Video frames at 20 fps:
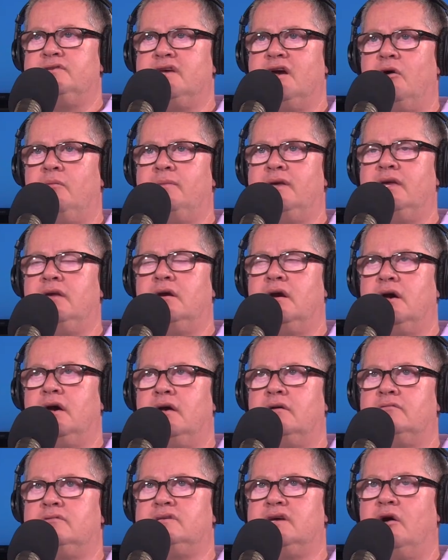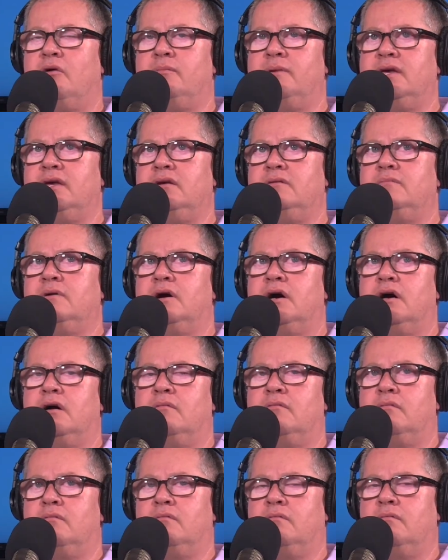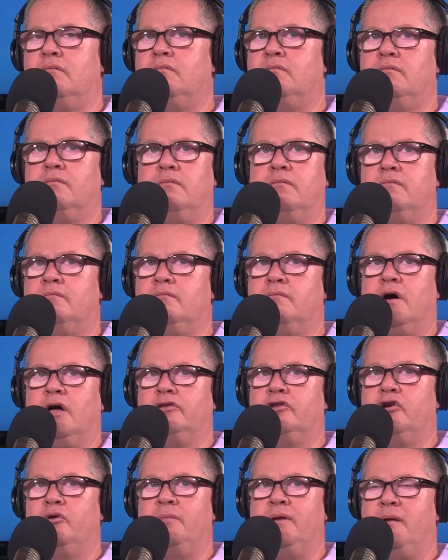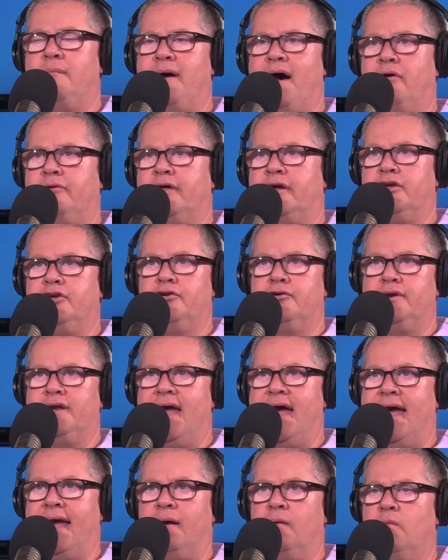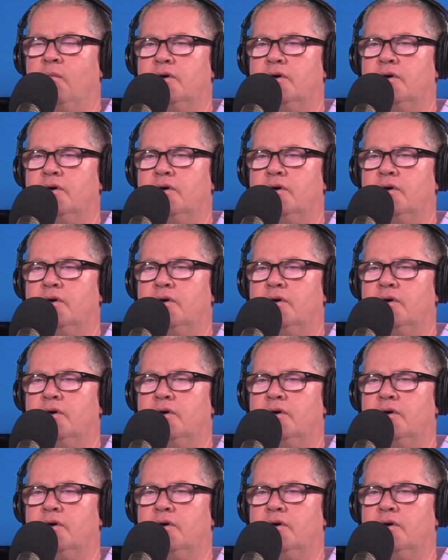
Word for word: Tell me uh, tell me uh, a little bit about like your day.